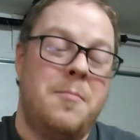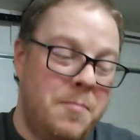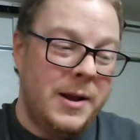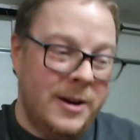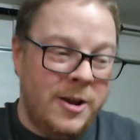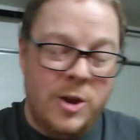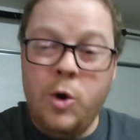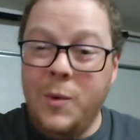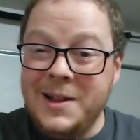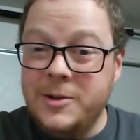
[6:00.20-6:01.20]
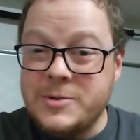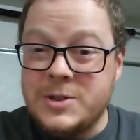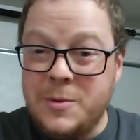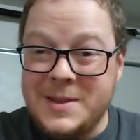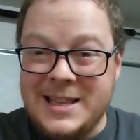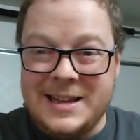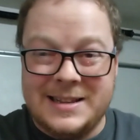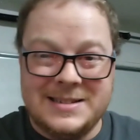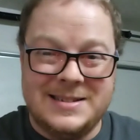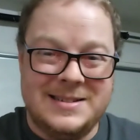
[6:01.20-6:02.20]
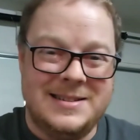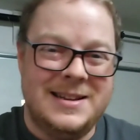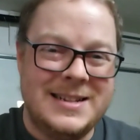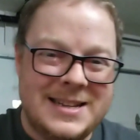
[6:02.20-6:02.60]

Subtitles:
But you will do stupid things. It